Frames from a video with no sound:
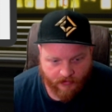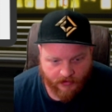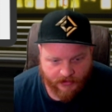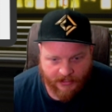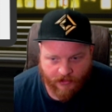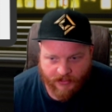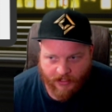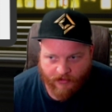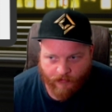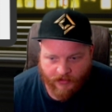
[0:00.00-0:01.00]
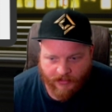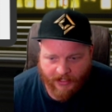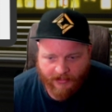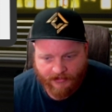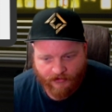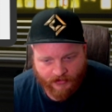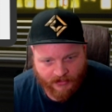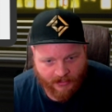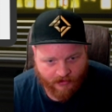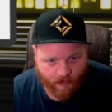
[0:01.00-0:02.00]
Is that our second one? Yeah, that's our
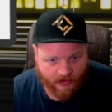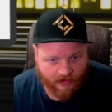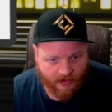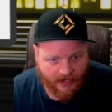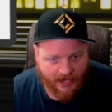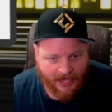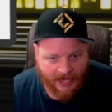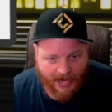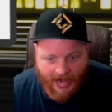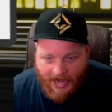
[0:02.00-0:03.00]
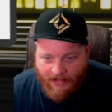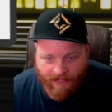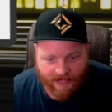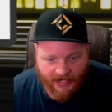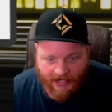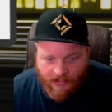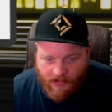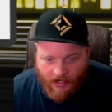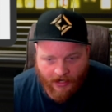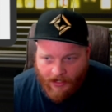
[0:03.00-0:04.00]
second one. And then
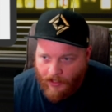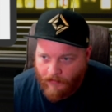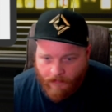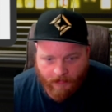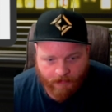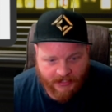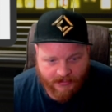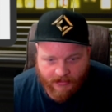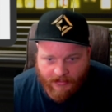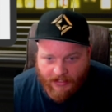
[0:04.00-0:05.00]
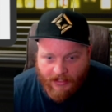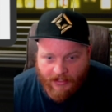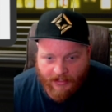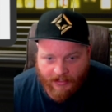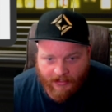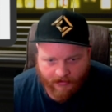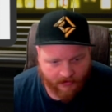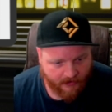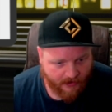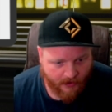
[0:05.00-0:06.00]
a piece of that,
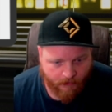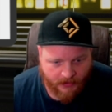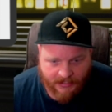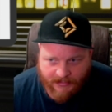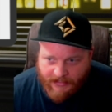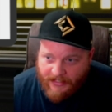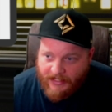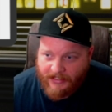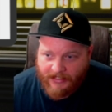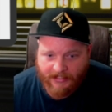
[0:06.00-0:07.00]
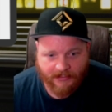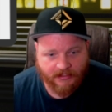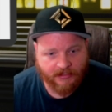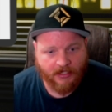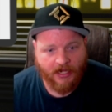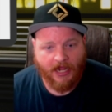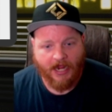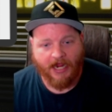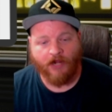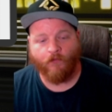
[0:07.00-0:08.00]
piece of this.
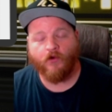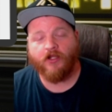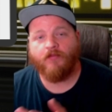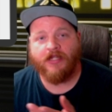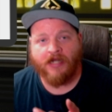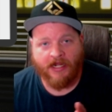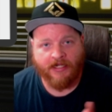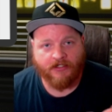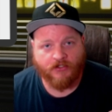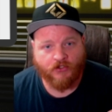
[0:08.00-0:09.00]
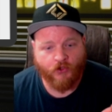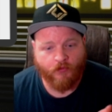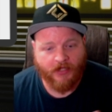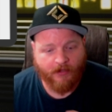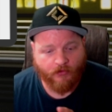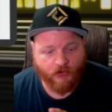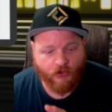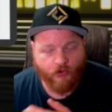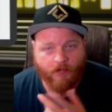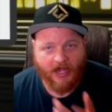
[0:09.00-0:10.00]
It would be nice to be able
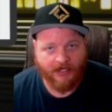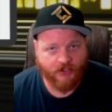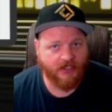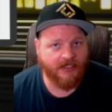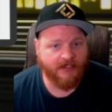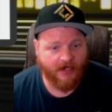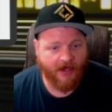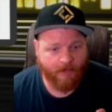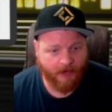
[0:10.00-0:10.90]
to match these up,